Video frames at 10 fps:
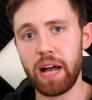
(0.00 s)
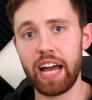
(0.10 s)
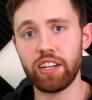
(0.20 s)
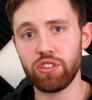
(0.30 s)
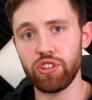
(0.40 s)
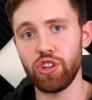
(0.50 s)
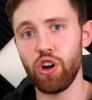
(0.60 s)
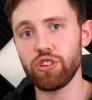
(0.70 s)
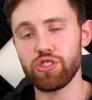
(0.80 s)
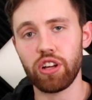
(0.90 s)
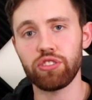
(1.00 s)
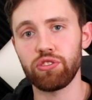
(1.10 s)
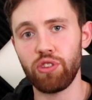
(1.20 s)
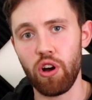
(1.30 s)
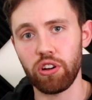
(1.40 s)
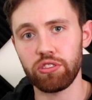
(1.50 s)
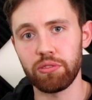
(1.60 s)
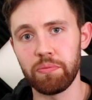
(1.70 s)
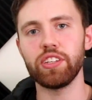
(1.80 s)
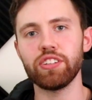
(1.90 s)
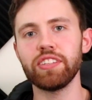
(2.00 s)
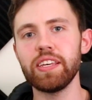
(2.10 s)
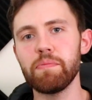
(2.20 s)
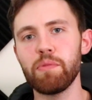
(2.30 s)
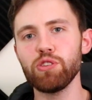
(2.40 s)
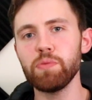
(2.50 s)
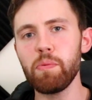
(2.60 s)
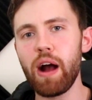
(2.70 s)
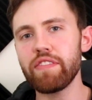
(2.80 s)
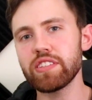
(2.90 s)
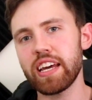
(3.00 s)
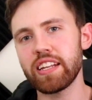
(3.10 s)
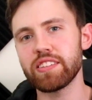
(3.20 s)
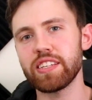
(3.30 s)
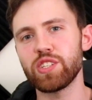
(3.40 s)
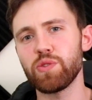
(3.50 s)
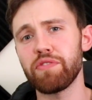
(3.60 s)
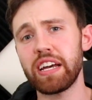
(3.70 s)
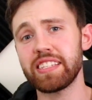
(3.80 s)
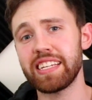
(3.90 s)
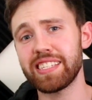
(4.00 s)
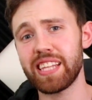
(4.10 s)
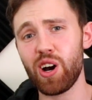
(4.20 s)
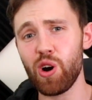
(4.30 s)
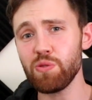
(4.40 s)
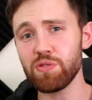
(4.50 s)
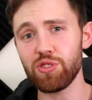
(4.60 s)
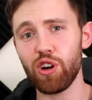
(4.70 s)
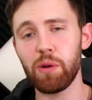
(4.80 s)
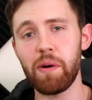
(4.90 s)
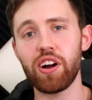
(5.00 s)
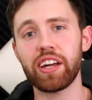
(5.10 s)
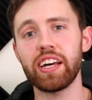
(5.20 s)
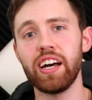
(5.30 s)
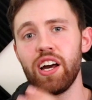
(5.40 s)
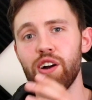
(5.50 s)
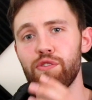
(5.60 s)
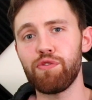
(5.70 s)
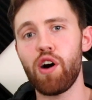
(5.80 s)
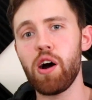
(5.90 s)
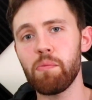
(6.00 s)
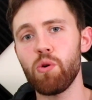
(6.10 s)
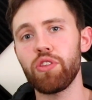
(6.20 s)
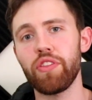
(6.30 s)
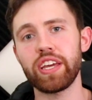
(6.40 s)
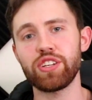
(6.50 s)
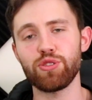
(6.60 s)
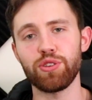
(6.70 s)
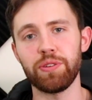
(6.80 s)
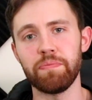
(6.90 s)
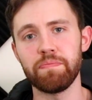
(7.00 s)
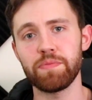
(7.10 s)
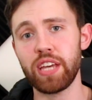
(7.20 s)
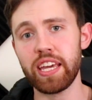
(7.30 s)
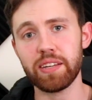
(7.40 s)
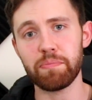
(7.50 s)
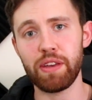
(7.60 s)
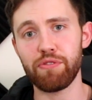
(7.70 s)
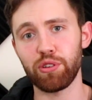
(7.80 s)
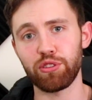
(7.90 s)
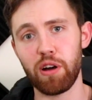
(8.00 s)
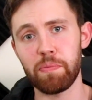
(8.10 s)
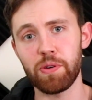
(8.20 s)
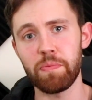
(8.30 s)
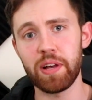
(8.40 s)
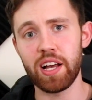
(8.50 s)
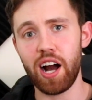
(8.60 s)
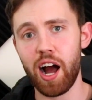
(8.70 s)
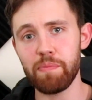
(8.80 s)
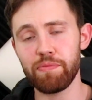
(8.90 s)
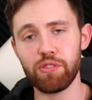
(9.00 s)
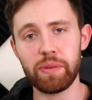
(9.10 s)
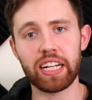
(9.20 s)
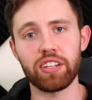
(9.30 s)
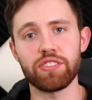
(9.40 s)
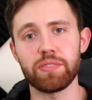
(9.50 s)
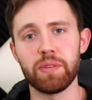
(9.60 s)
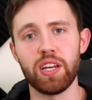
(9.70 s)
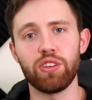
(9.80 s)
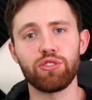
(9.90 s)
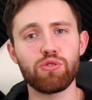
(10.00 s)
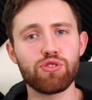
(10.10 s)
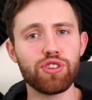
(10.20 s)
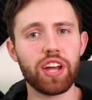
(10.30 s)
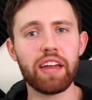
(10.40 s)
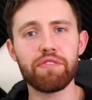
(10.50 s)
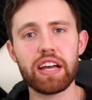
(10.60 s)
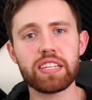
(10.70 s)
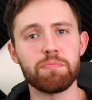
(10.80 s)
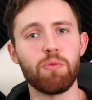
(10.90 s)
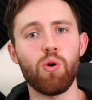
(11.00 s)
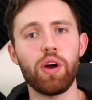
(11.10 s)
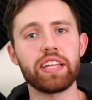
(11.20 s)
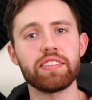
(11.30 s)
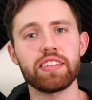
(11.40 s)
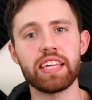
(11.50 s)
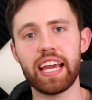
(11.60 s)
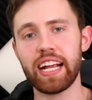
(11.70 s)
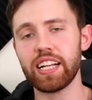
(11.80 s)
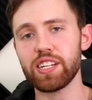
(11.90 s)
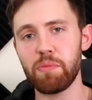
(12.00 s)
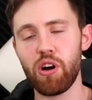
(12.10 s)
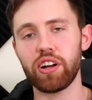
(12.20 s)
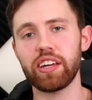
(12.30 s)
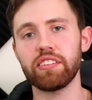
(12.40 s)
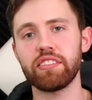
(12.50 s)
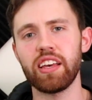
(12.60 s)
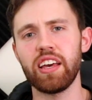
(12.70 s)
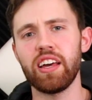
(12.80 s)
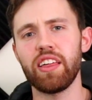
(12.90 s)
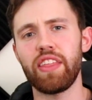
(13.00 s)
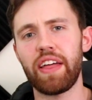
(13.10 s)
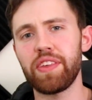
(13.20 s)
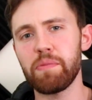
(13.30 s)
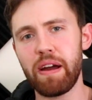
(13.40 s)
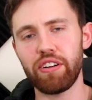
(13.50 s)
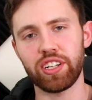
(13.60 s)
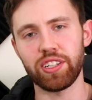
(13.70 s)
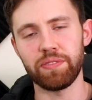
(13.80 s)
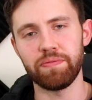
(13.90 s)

and not just stocks. You see, most people have a tendency to invest into their own stock market far more than they should. Take me, for example. I'm from England, so should I invest more into the English markets than the American?